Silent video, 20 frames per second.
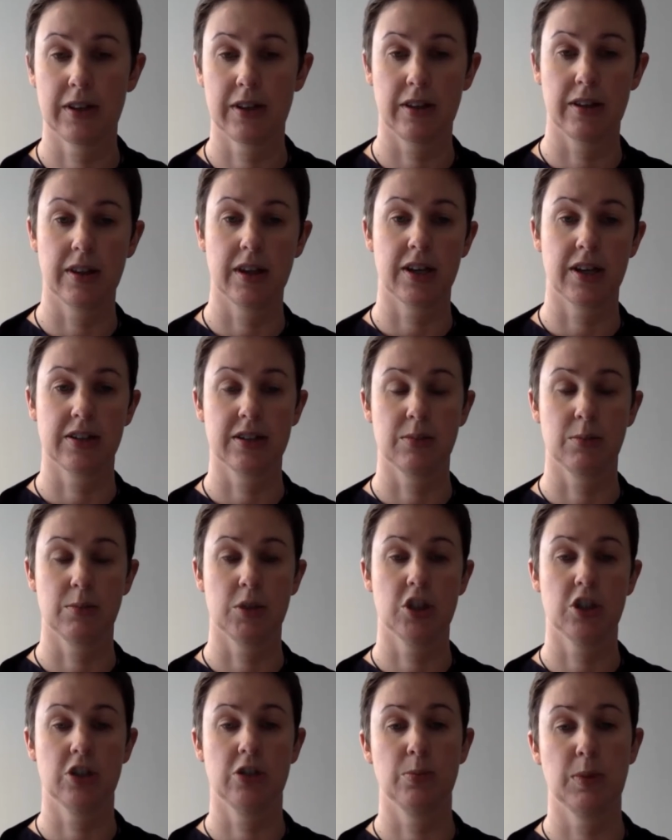that the customer
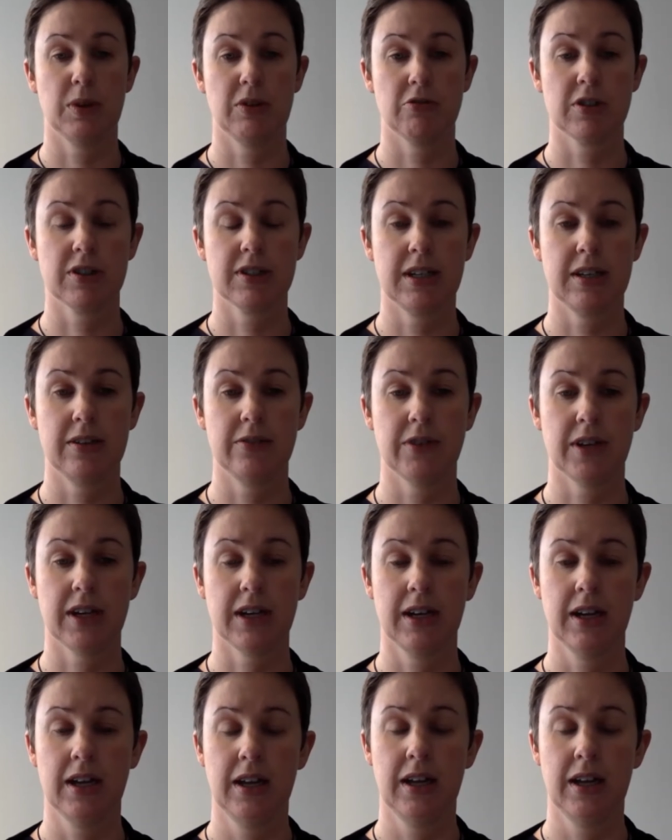should have been receiving.